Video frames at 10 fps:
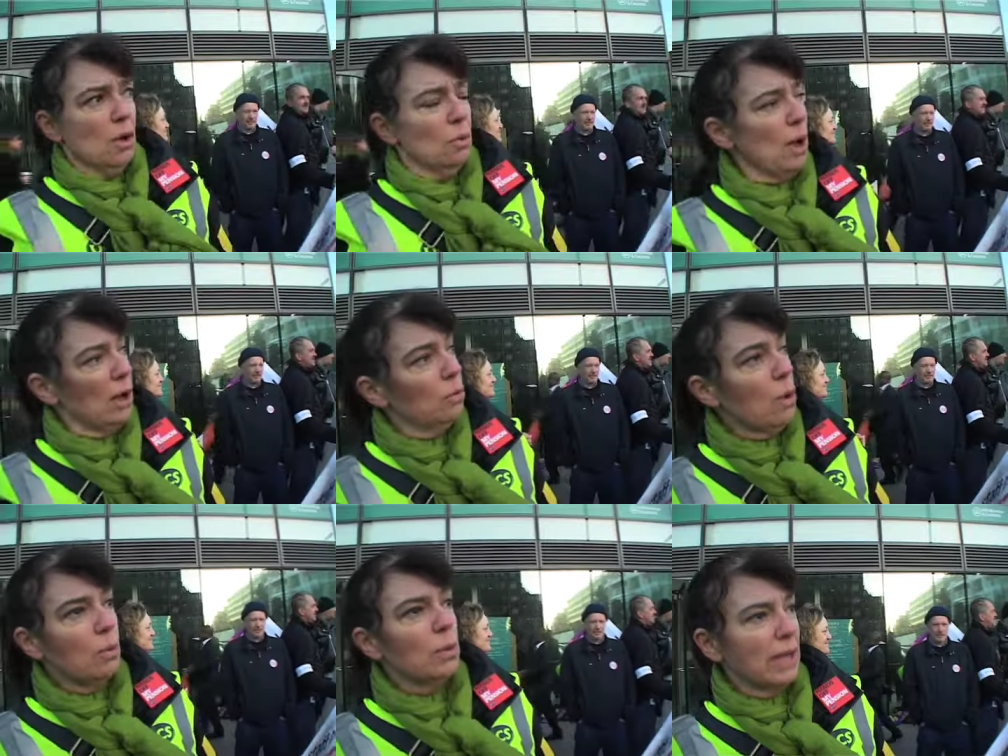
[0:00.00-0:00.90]
Well,
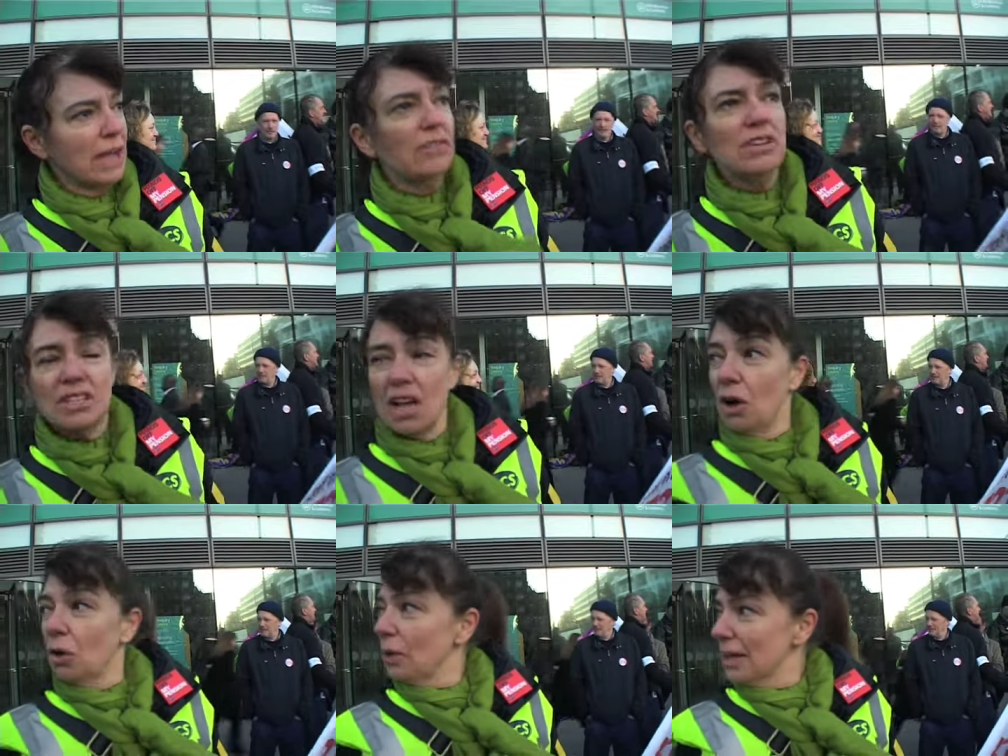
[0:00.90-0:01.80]
what will get a
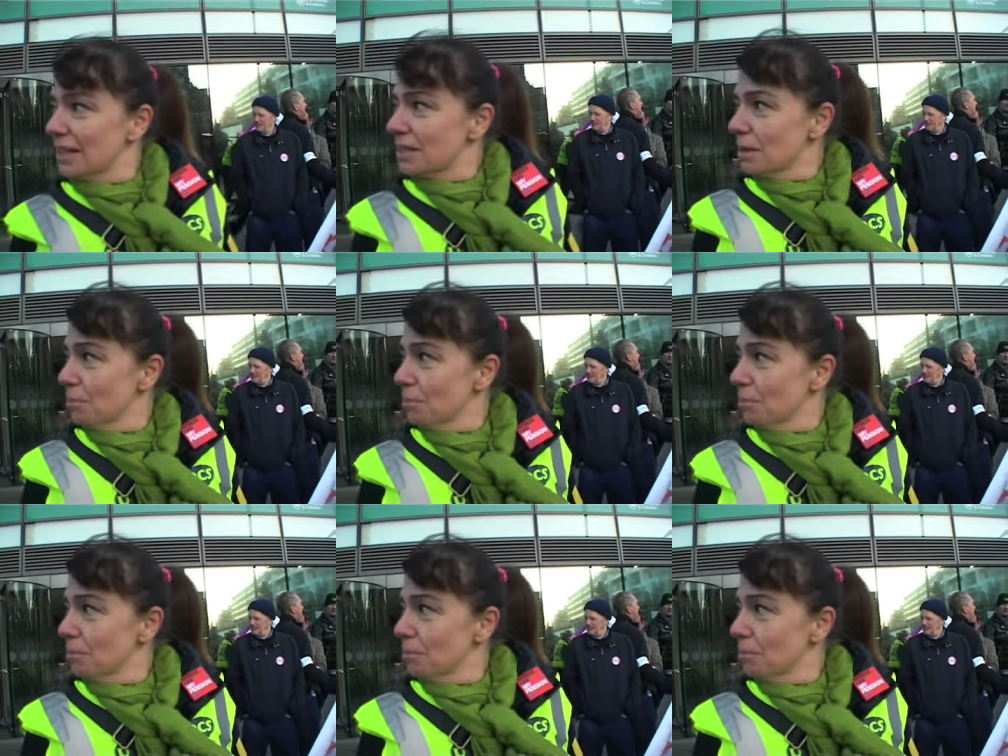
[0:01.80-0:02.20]
result is